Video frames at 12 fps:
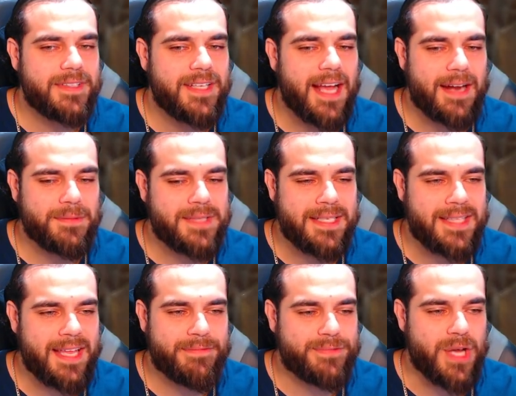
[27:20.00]
I don't think
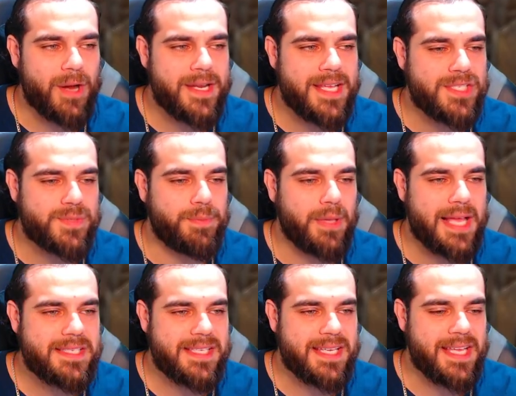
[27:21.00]
they've done his
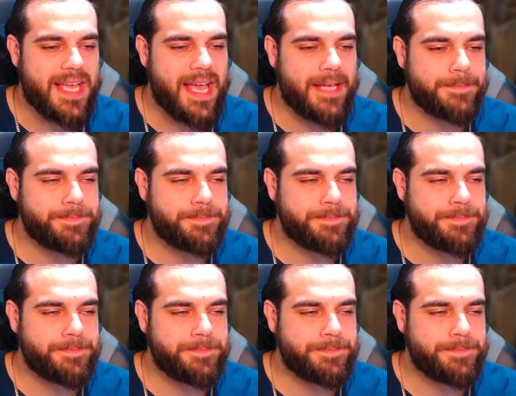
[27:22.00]
blessing yet.